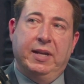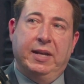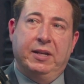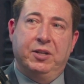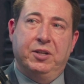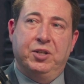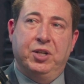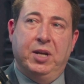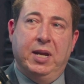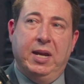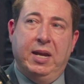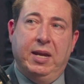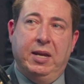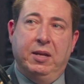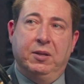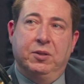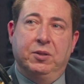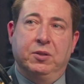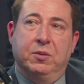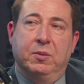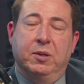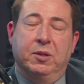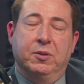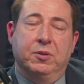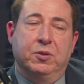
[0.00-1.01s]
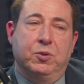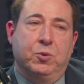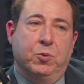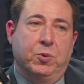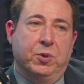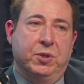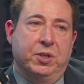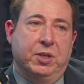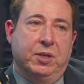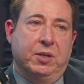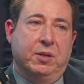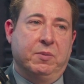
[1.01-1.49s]
that changed because
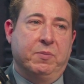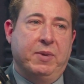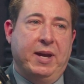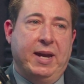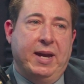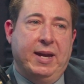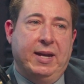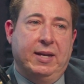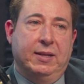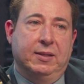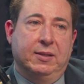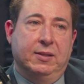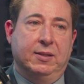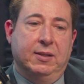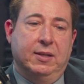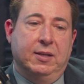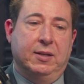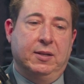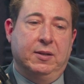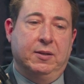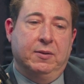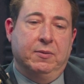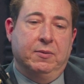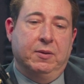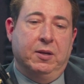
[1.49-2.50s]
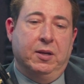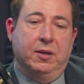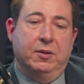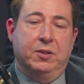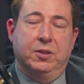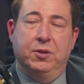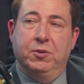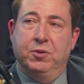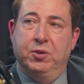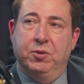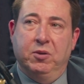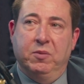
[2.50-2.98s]
Georgia passed a
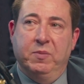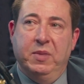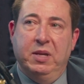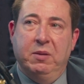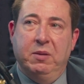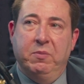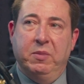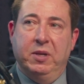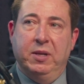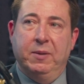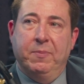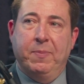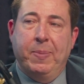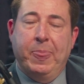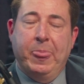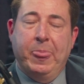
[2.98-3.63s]
constitutional amendment